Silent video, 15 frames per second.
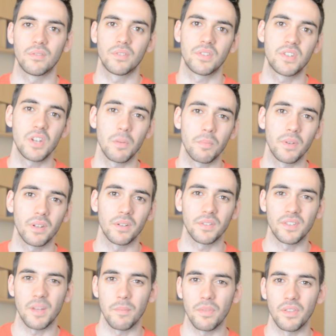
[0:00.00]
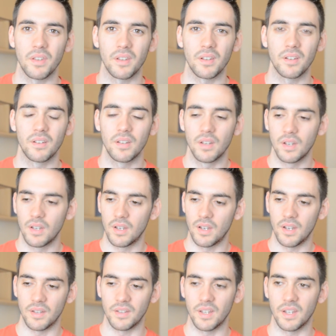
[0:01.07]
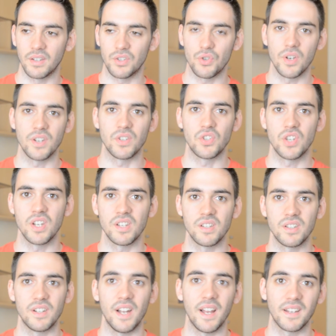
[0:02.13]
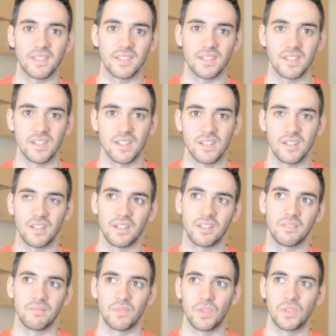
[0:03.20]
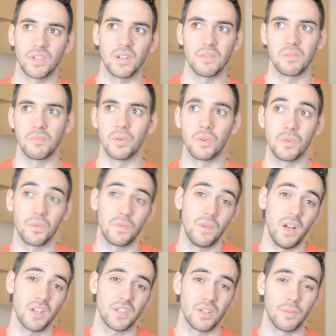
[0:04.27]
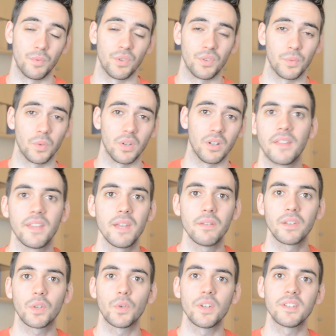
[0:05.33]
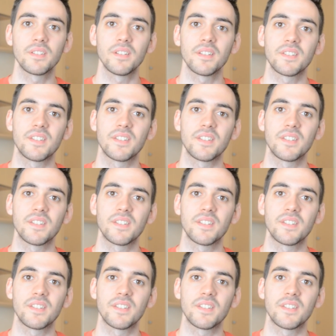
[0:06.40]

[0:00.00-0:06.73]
stupid or something, and they try to change their accent to sound more fashionable as well. And David Crystal